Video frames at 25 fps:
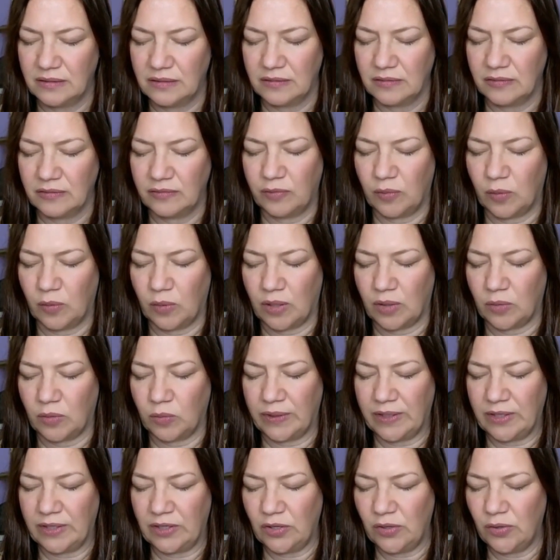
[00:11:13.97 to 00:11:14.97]
For
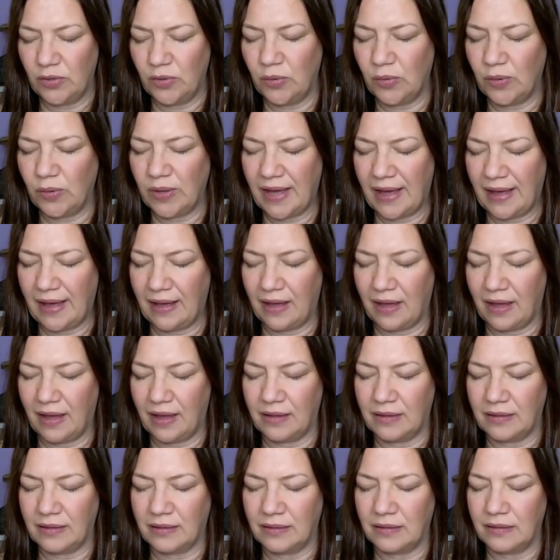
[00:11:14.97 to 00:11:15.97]
when you
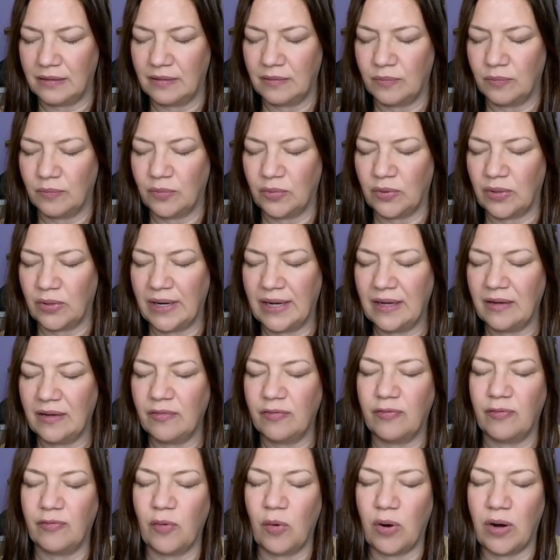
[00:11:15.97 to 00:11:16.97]
can bring
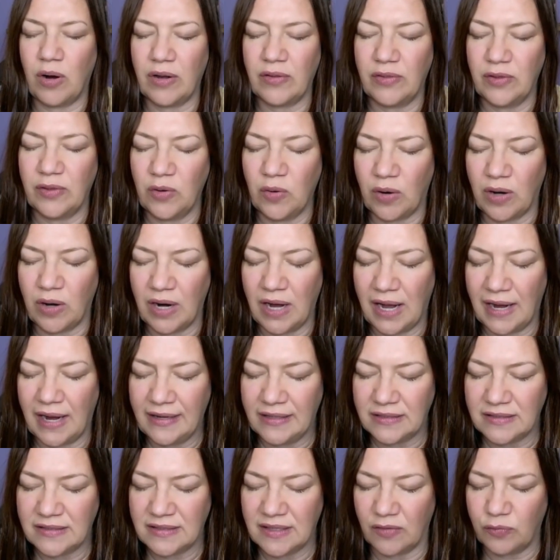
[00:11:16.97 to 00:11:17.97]
forth your higher
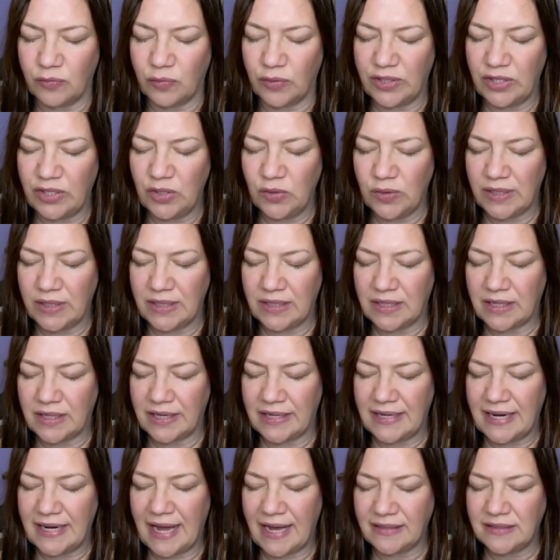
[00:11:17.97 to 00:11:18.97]
self, when you can
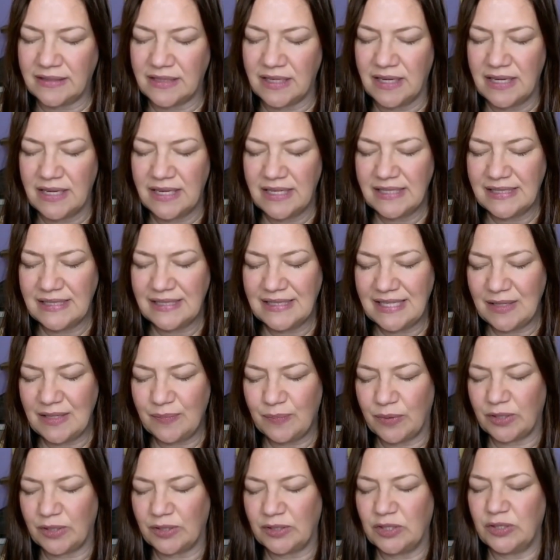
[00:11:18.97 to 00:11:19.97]
connect
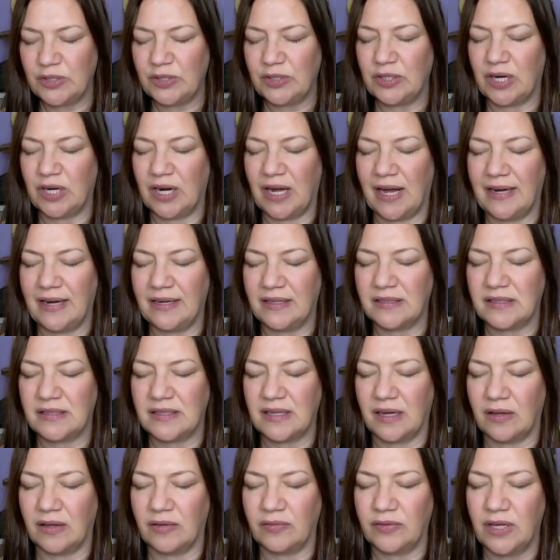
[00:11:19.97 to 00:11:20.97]
deeper to your higher
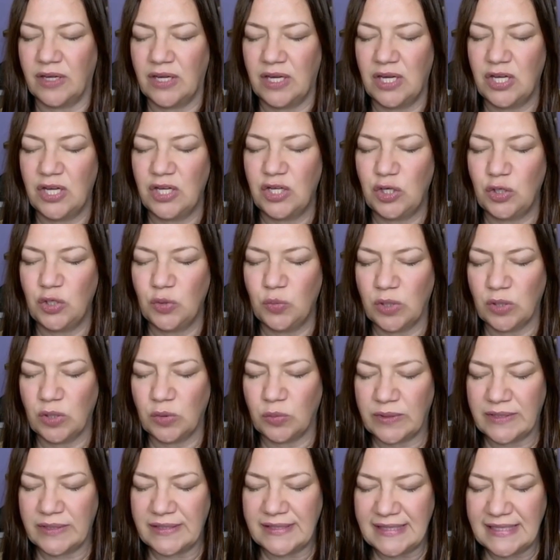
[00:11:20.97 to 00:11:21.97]
self, you will
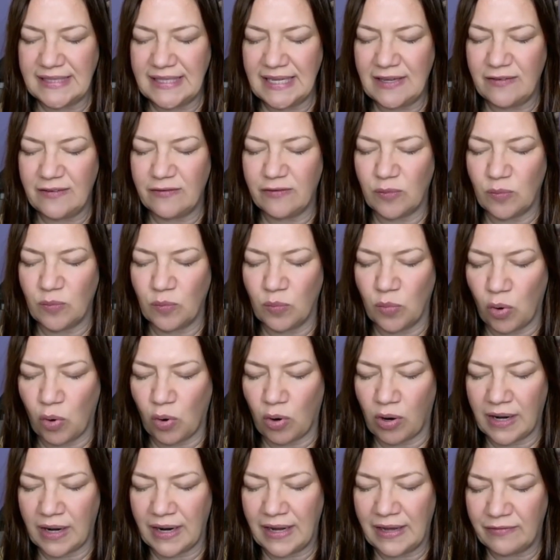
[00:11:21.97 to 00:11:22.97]
receive
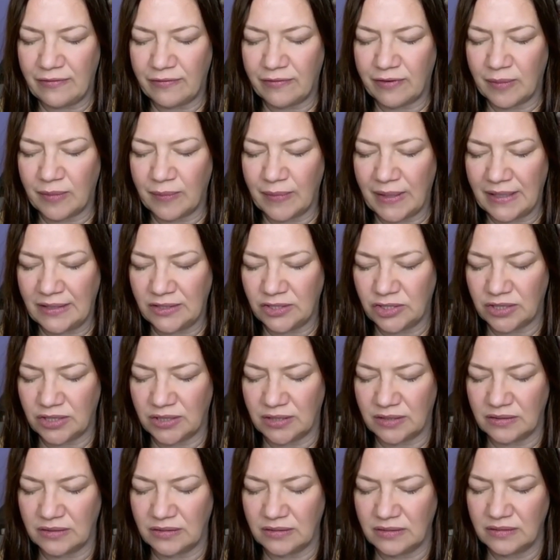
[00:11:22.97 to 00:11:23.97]
more
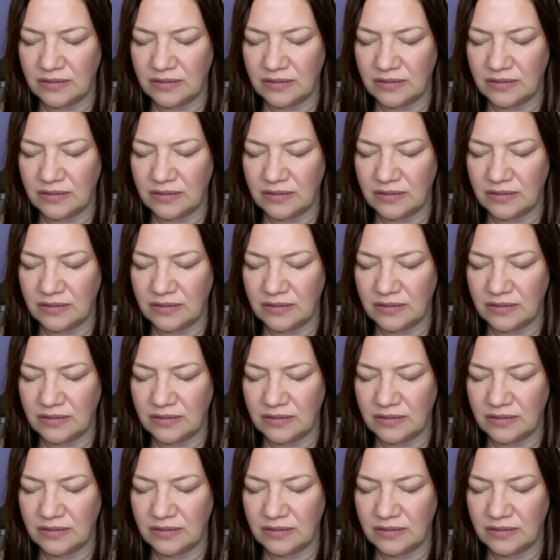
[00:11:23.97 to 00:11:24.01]
information.